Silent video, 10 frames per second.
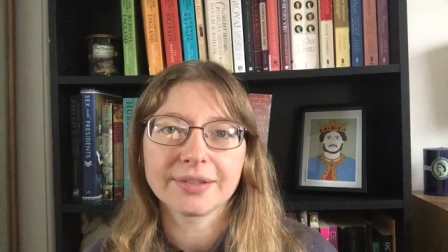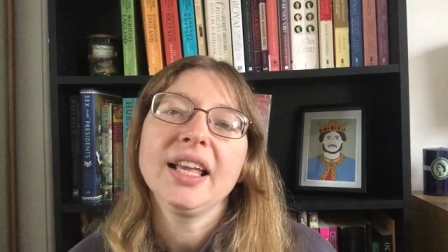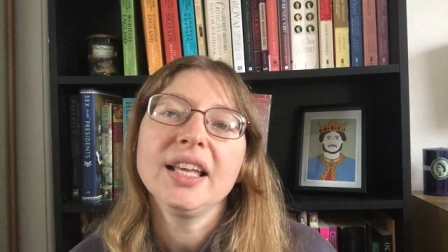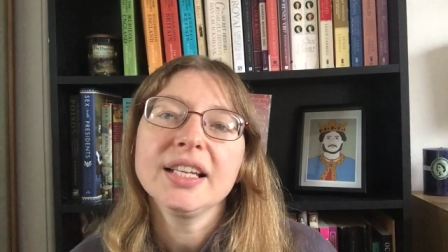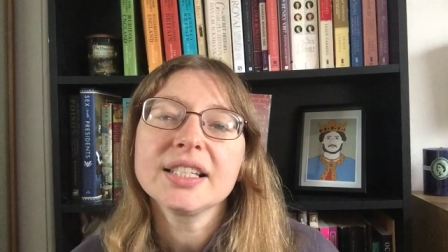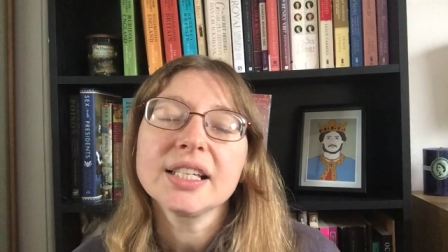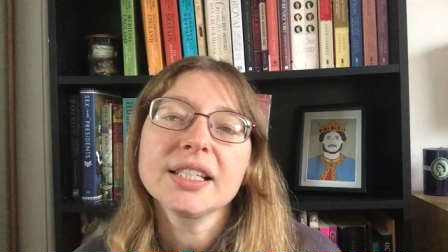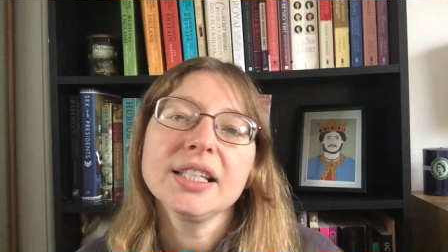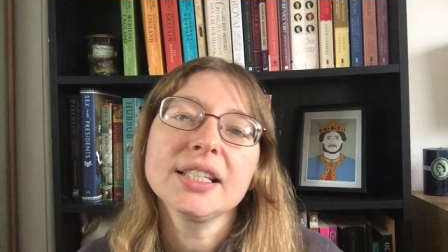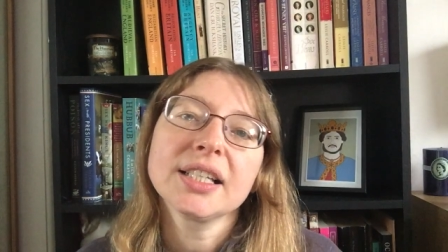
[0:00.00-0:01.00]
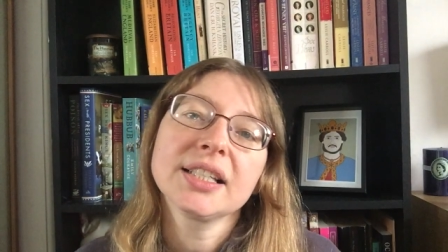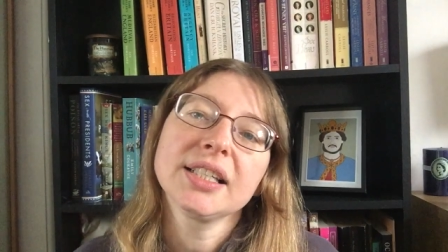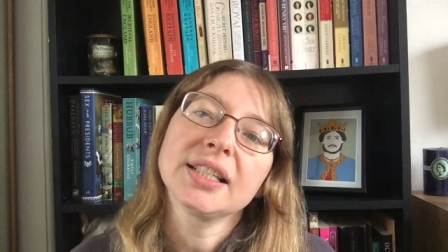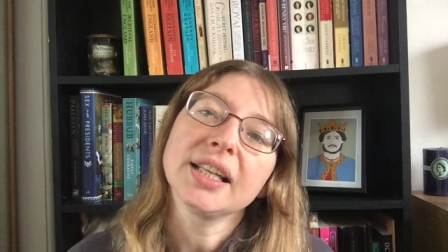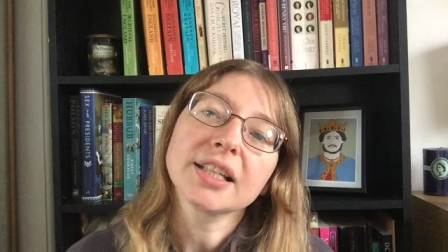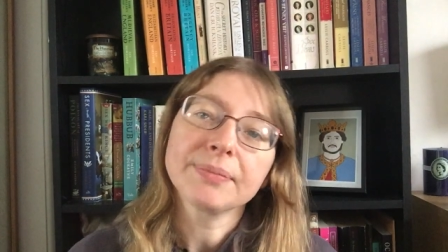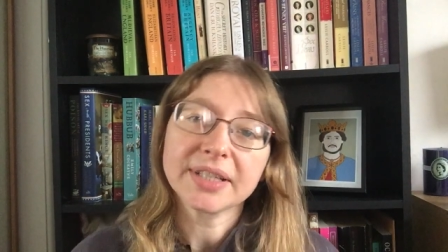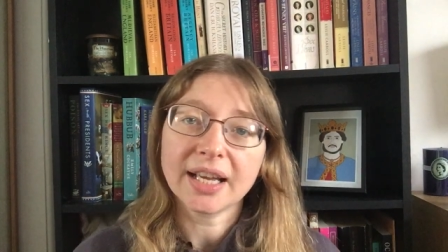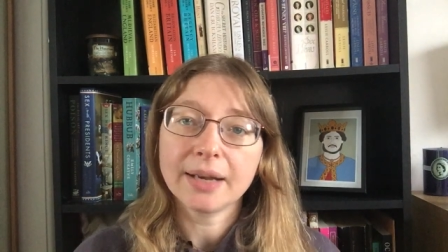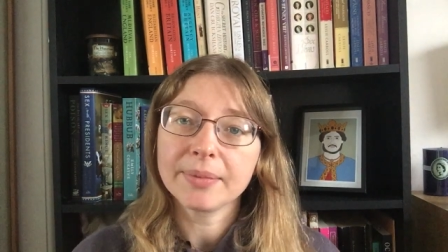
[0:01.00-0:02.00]
In 1666,
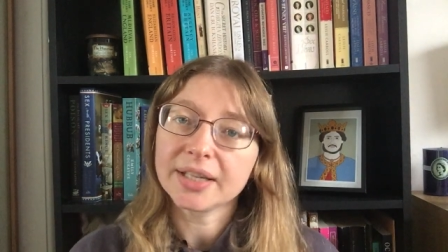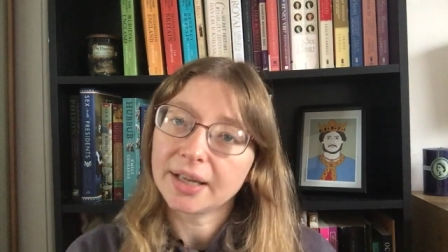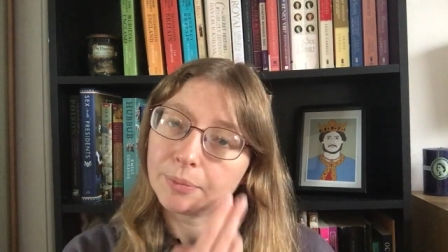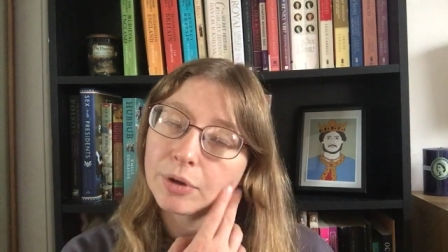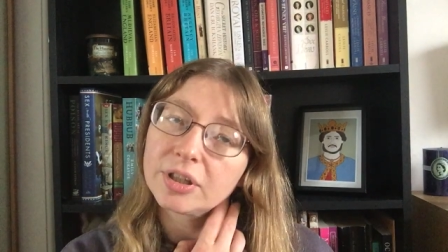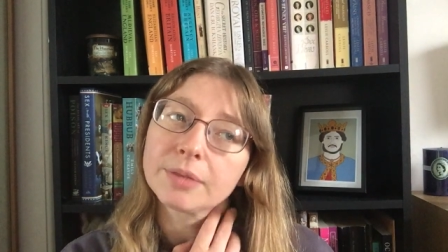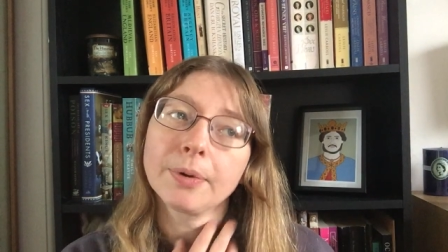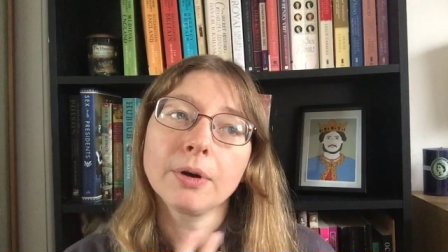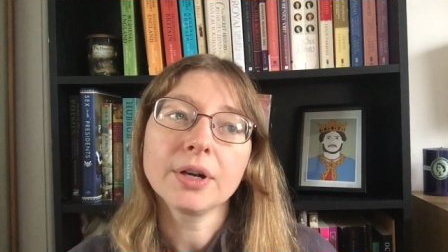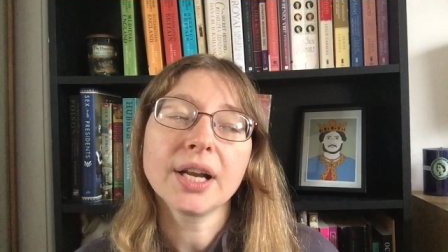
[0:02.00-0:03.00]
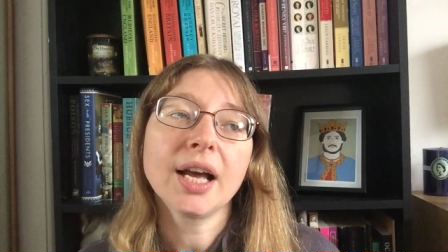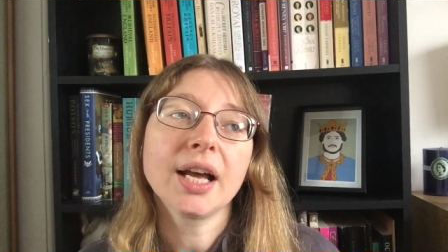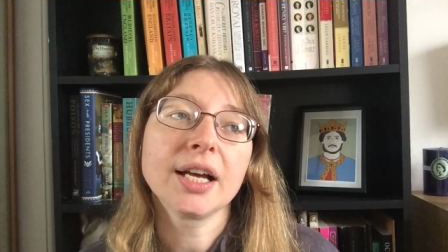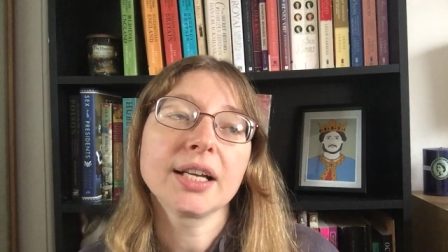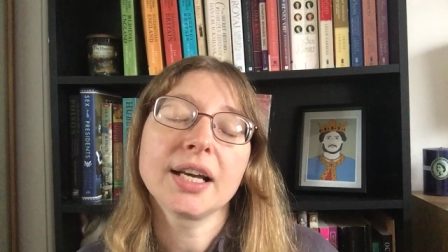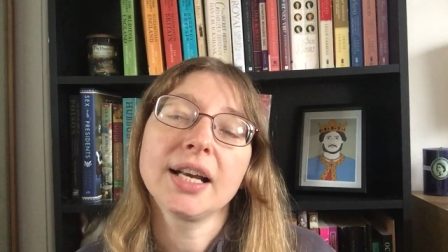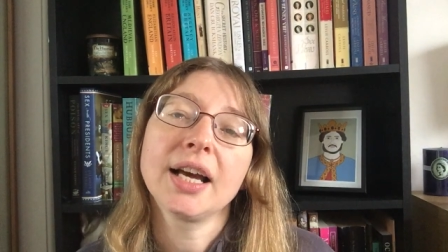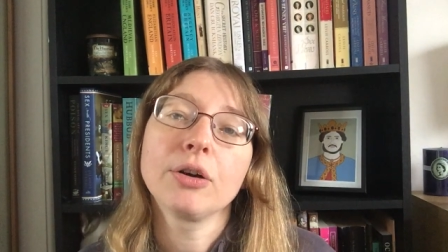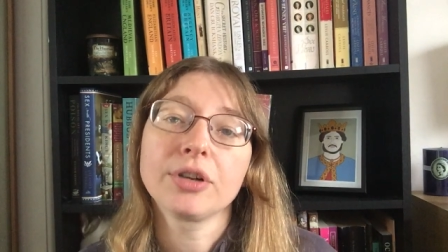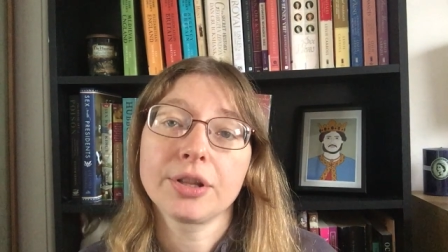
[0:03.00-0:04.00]
Madame de Montespan had
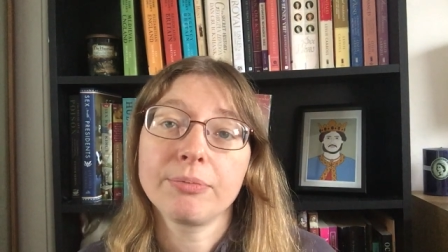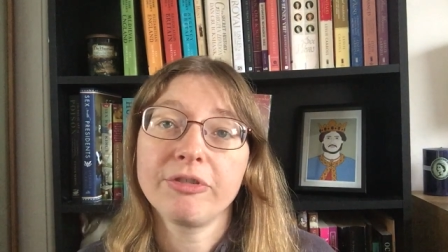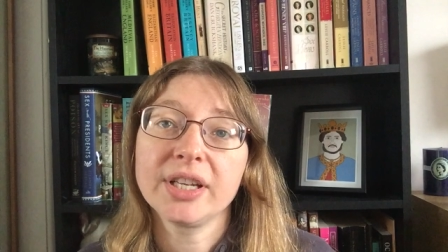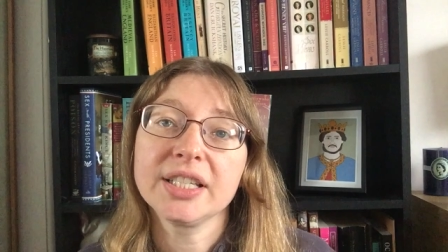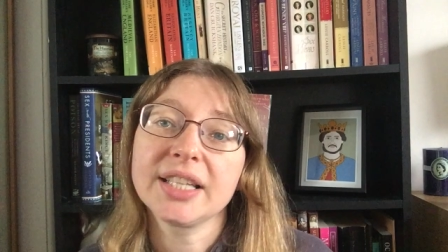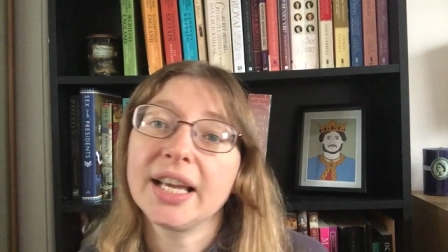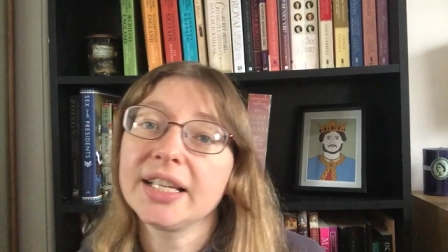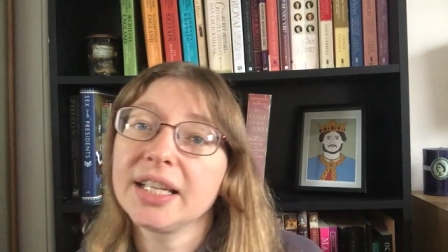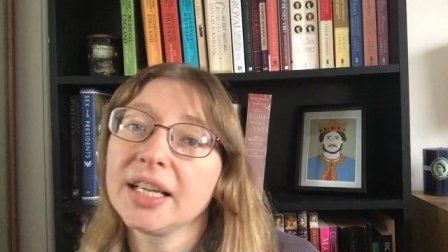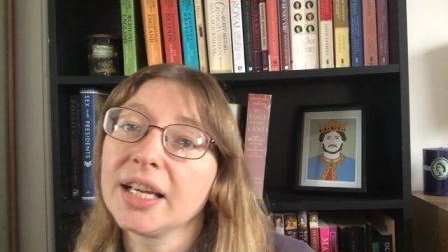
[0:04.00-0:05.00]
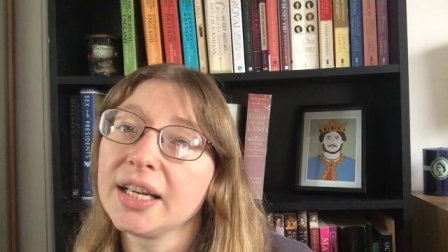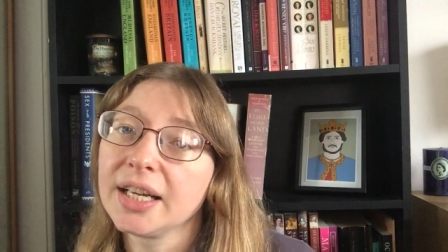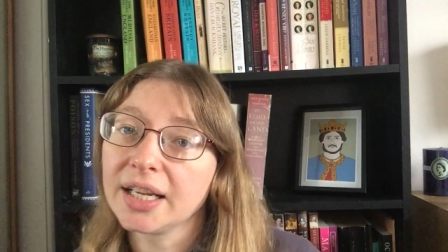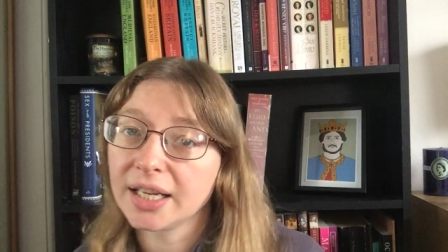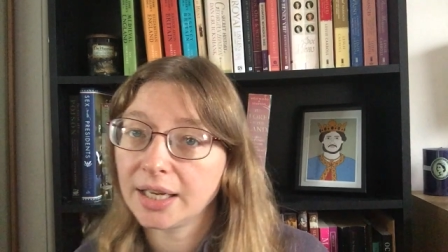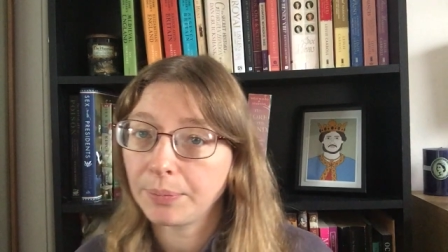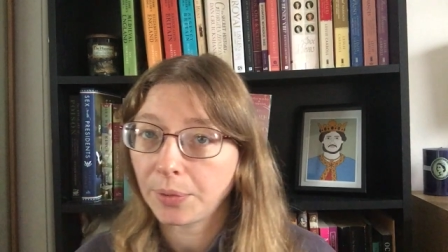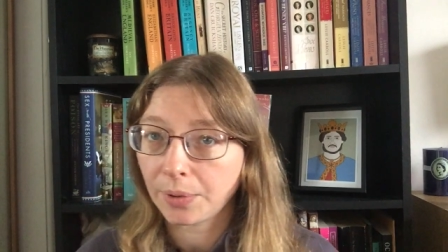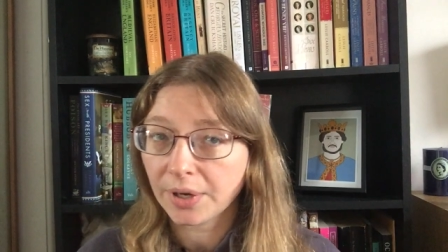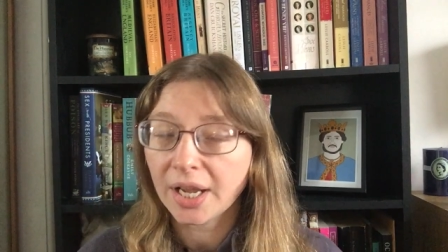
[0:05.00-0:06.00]
allowed the priest Etienne Guibourg